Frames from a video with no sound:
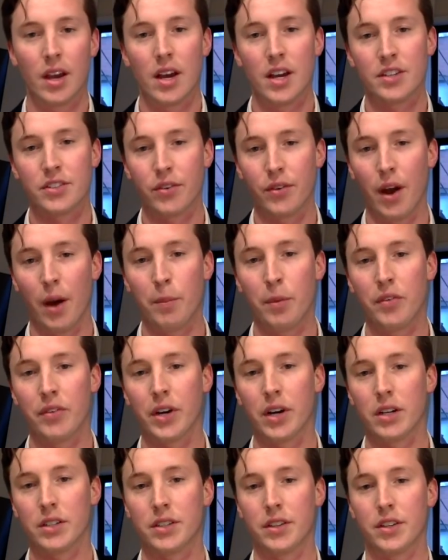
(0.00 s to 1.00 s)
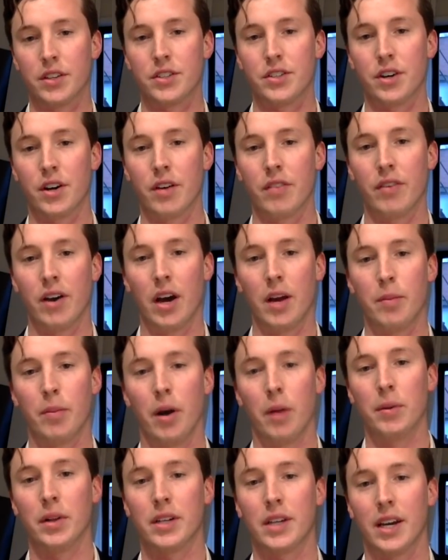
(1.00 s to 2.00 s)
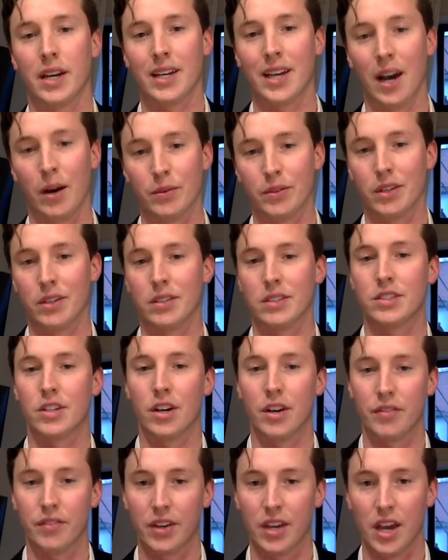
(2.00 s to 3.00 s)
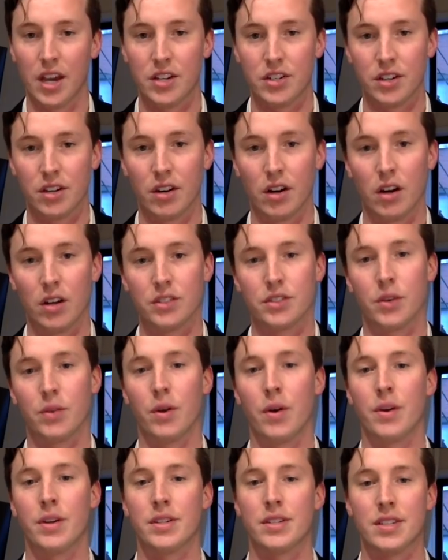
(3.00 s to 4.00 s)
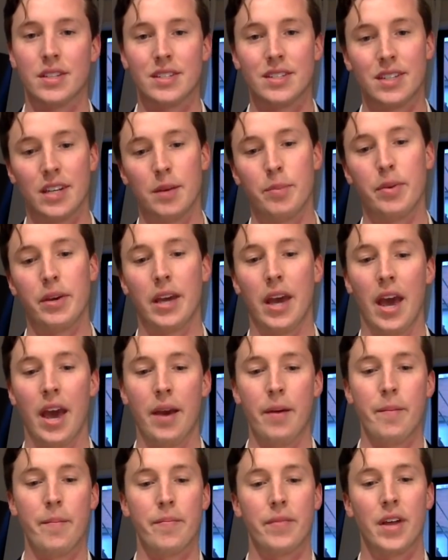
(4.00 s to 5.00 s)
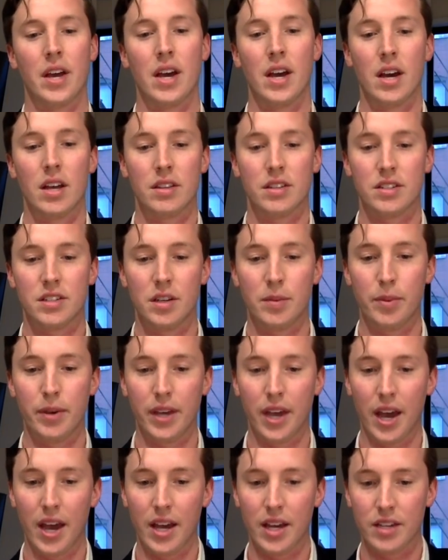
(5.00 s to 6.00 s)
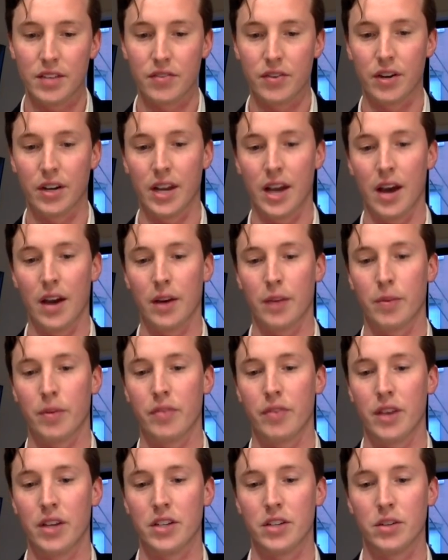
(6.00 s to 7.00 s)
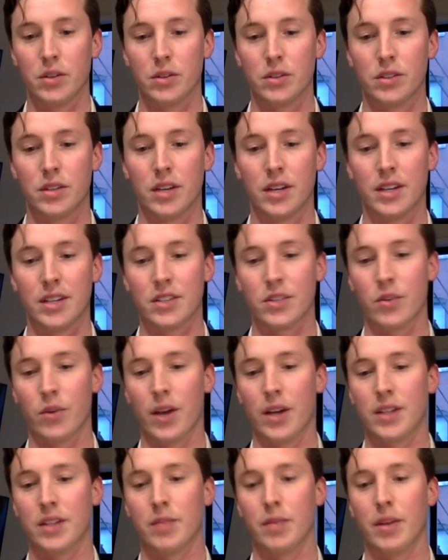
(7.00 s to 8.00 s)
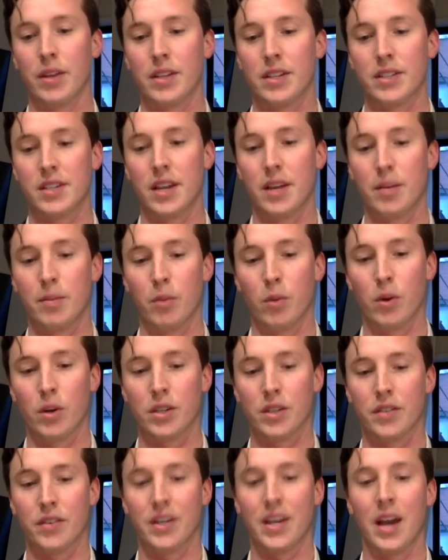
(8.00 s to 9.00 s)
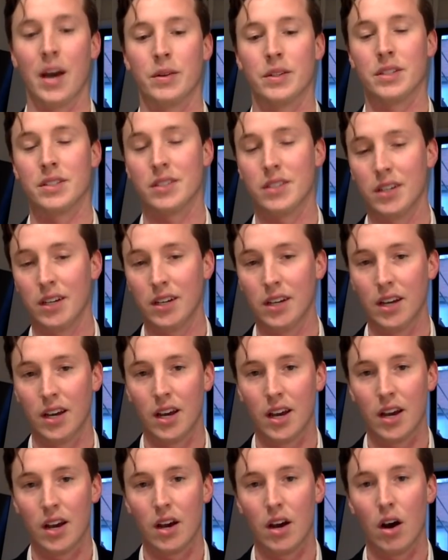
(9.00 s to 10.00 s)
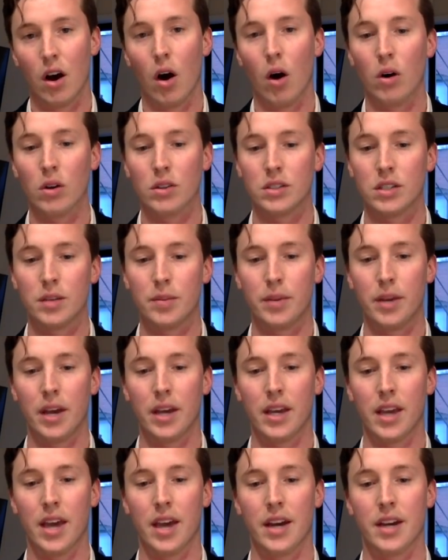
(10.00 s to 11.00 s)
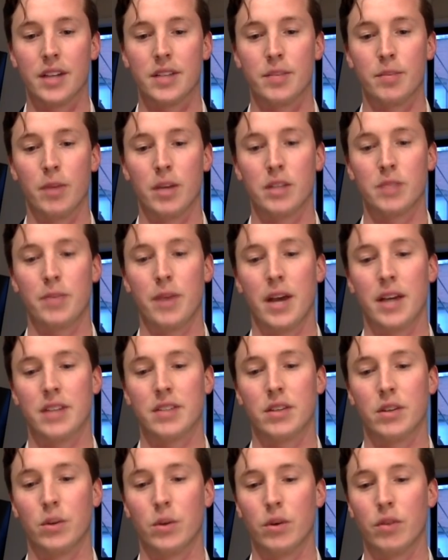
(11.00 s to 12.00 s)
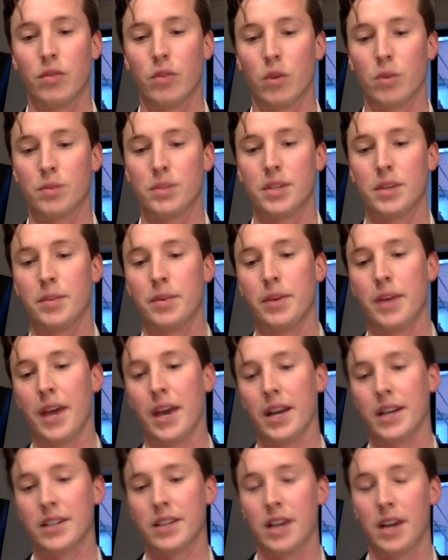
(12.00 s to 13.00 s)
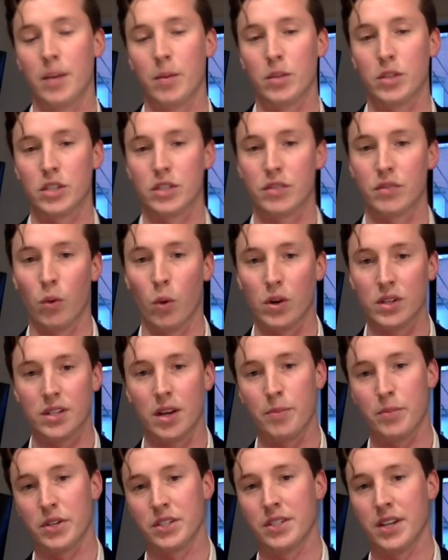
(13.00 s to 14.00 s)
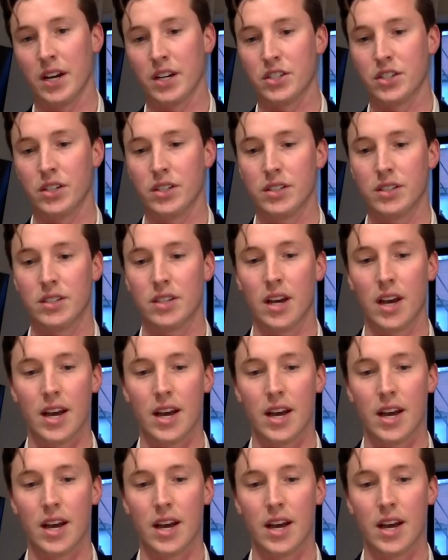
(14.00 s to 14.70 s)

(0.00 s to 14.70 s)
So now moving on to the Certified Public Accountant certification, also known as the CPA. The CPA is for accounting professionals and is granted by the state boards of accountancy. All CPA candidates must pass the uniform CPA exam, which is 4 separate sections.